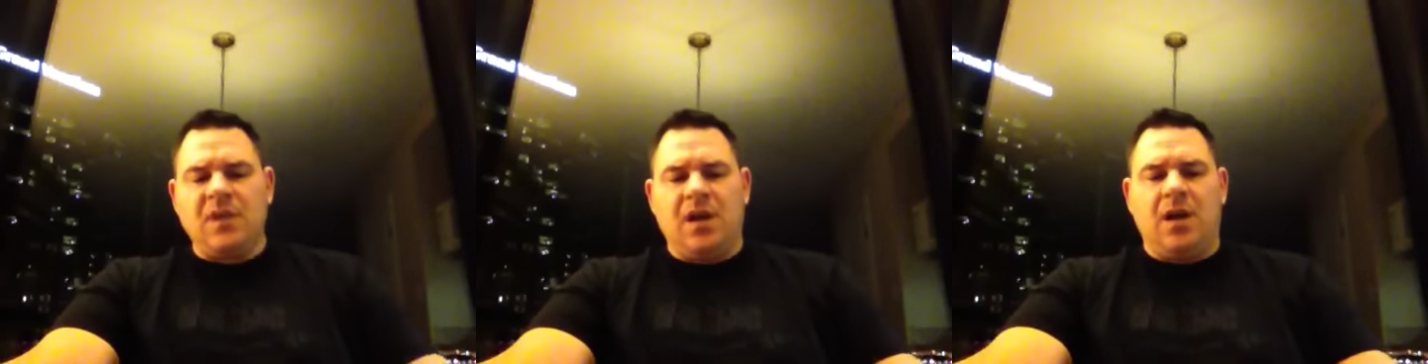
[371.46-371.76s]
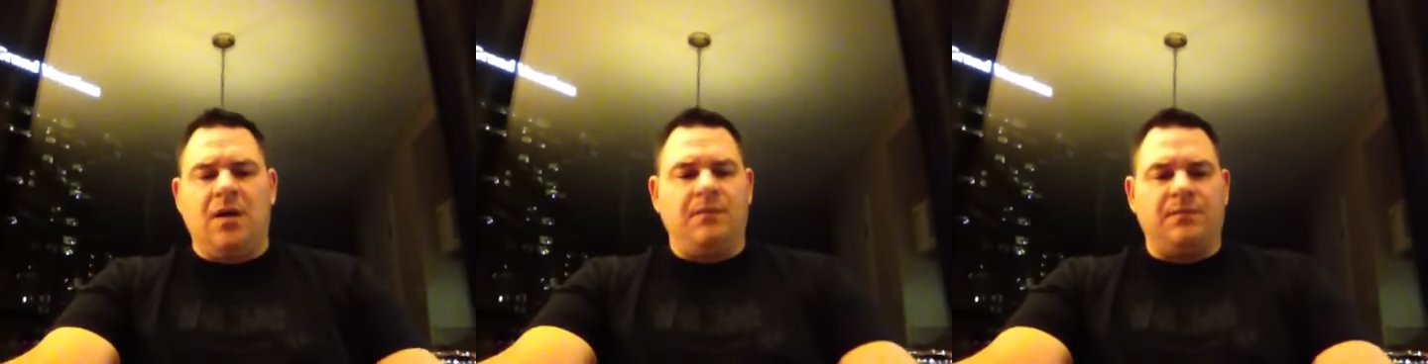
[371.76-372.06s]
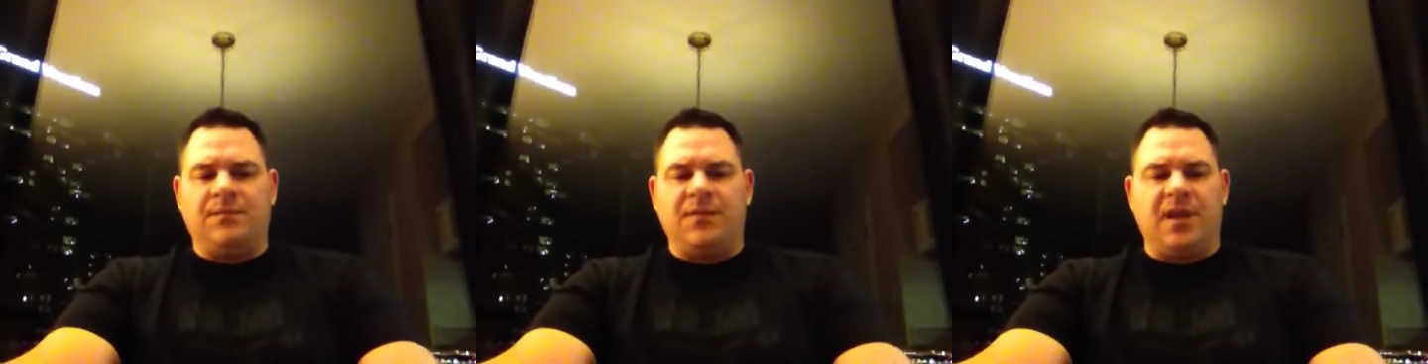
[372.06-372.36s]

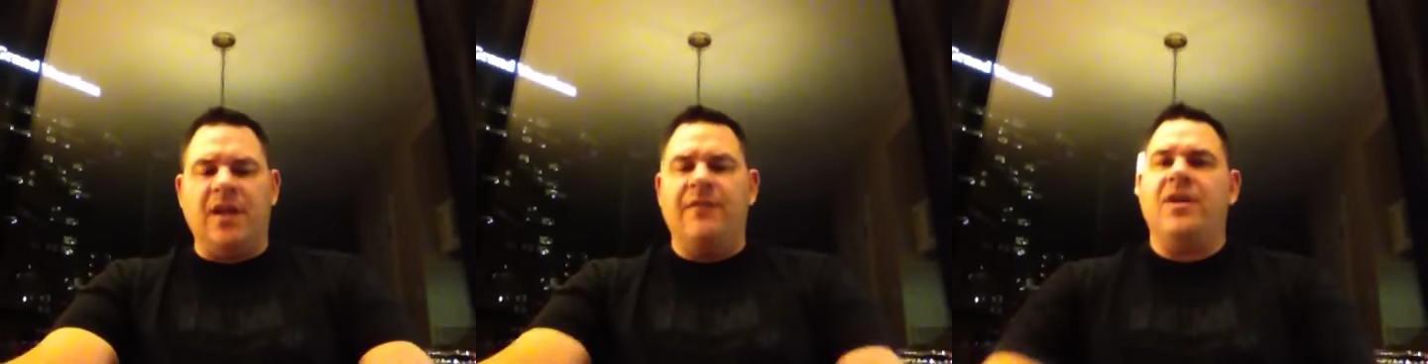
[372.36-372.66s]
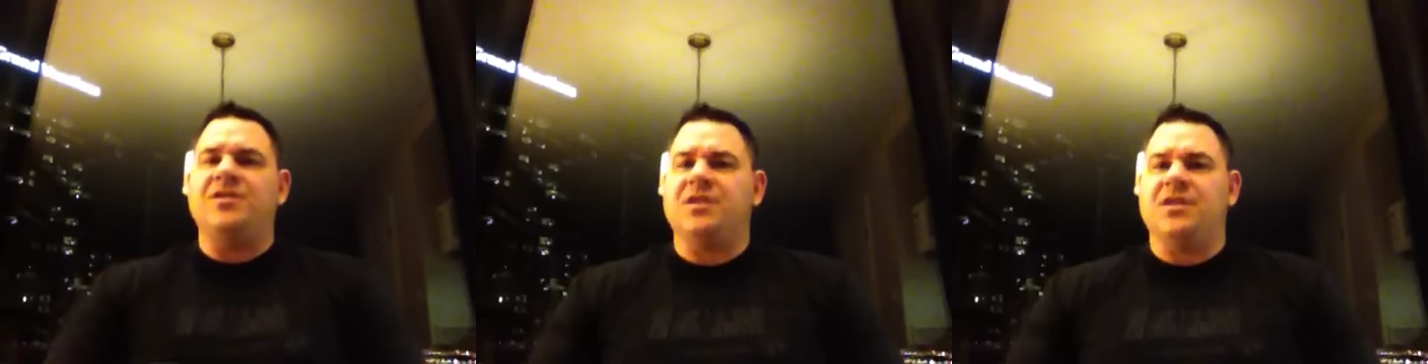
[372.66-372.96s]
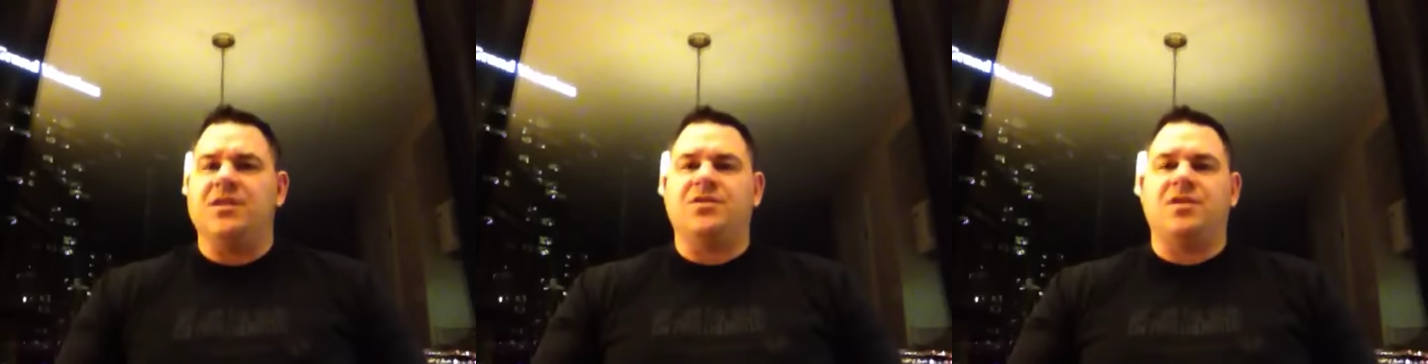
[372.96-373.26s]
The innovation
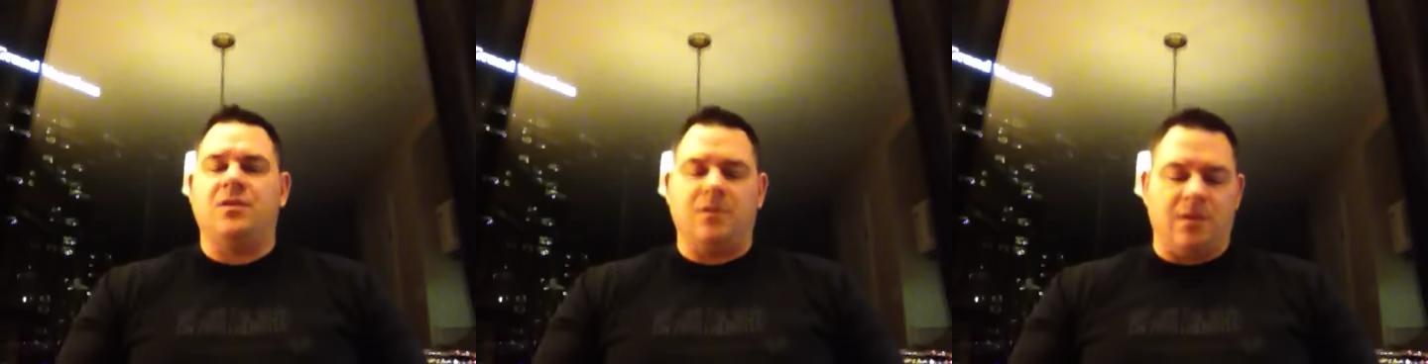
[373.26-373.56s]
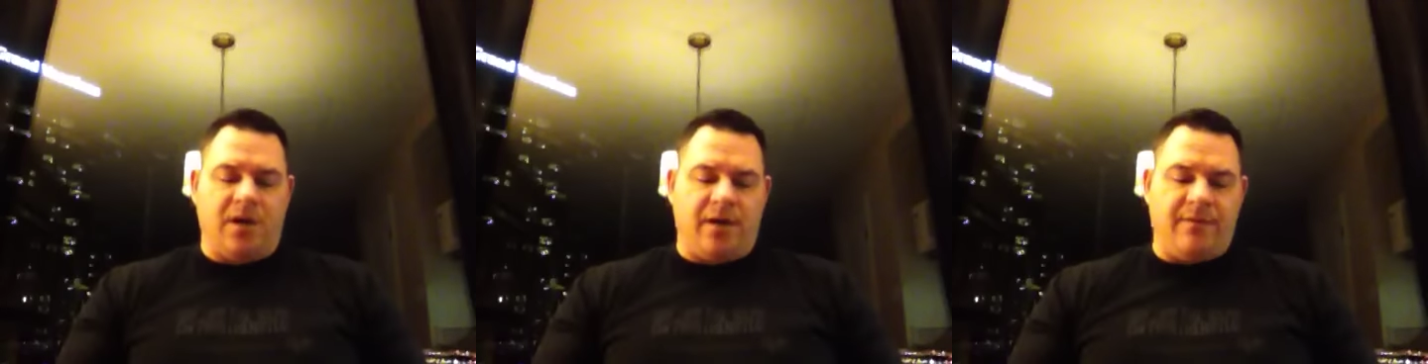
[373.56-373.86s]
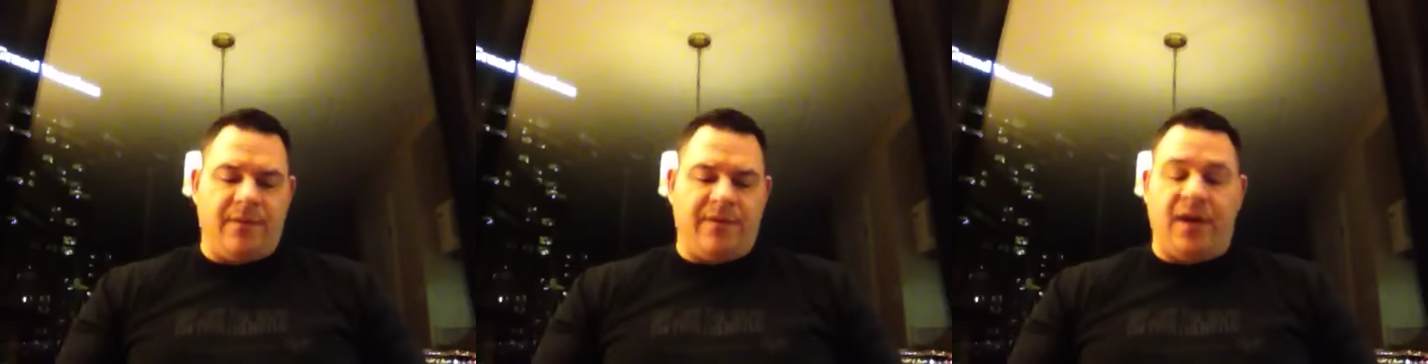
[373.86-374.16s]
at this show,
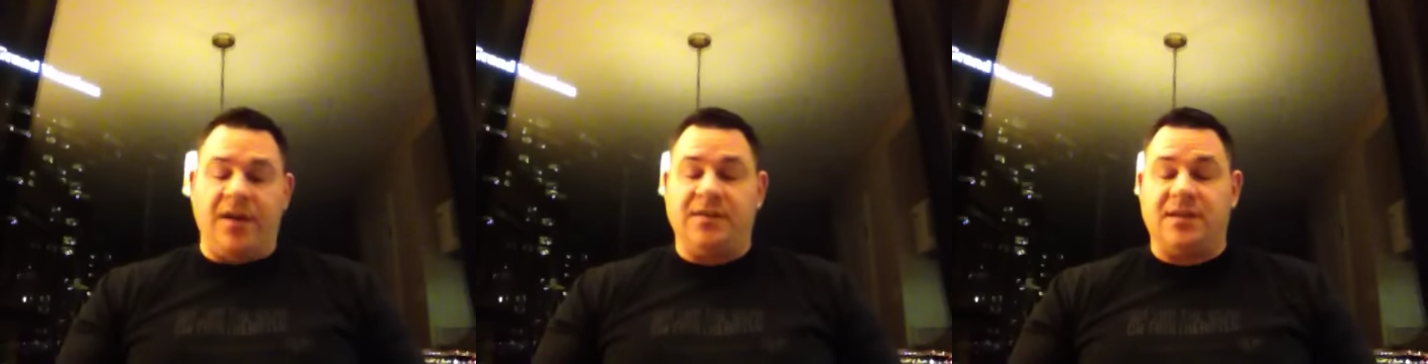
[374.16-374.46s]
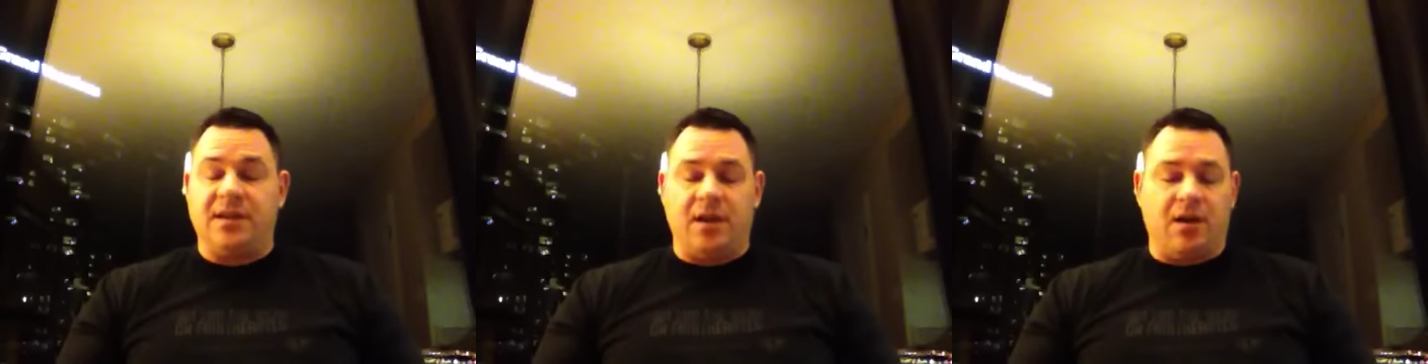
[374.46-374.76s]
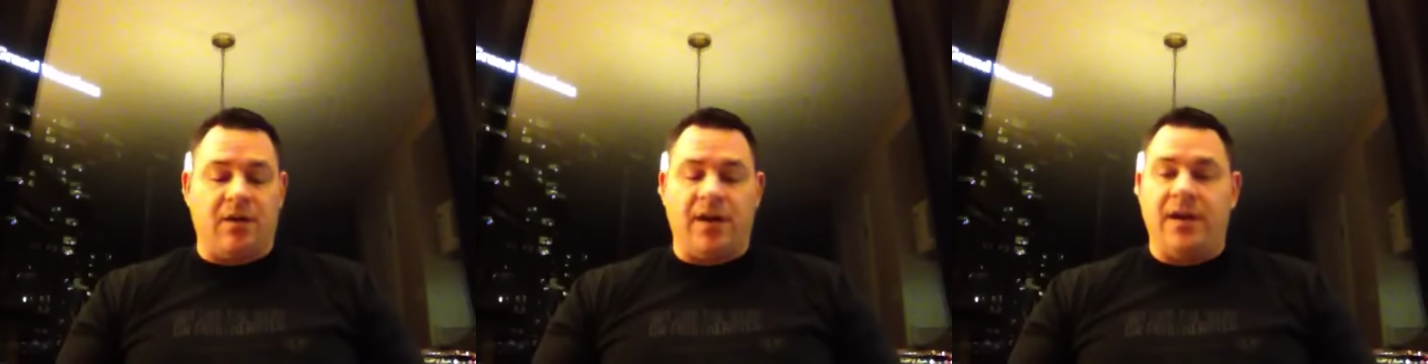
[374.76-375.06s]
if I hadn't said that
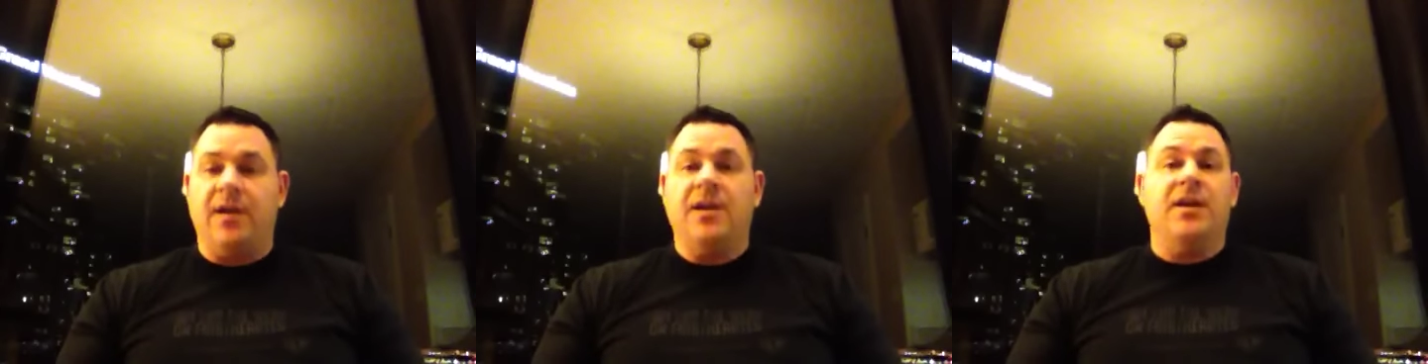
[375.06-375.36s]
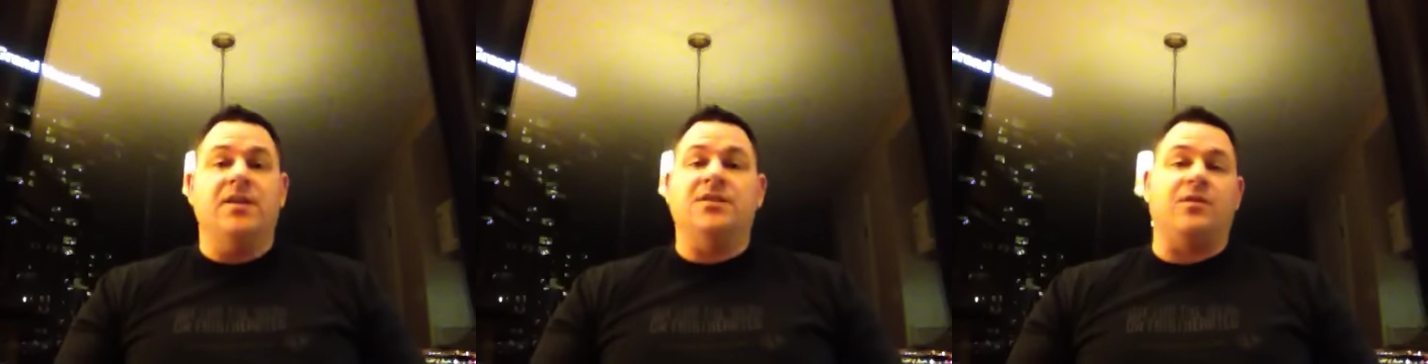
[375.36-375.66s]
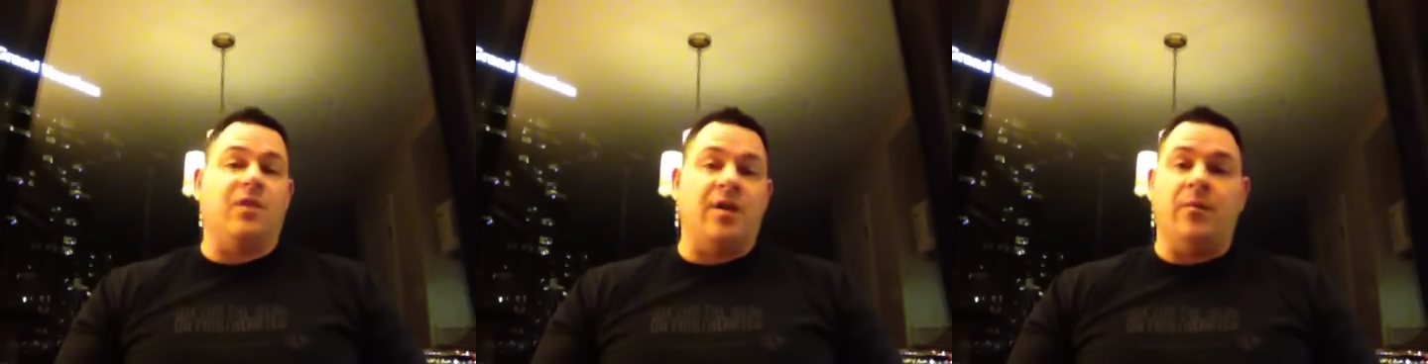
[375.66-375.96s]
already, is
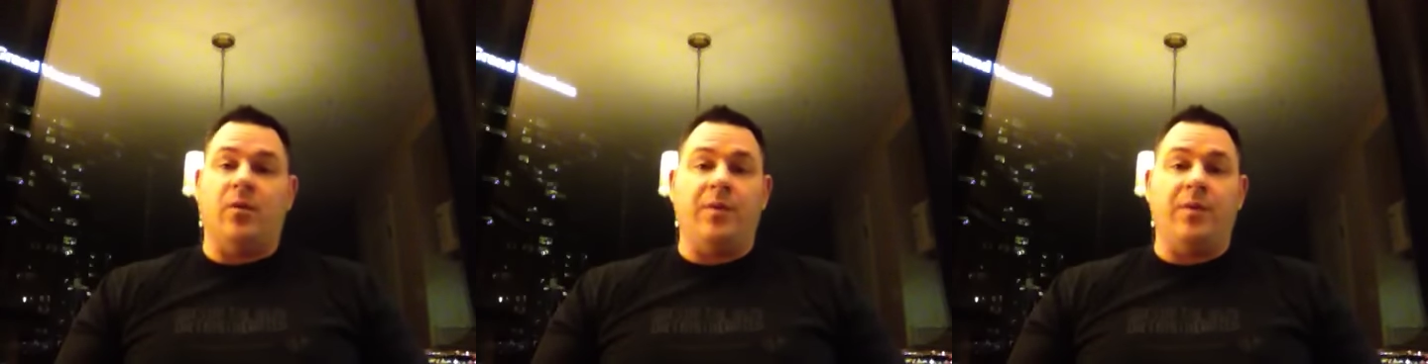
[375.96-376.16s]
incredible.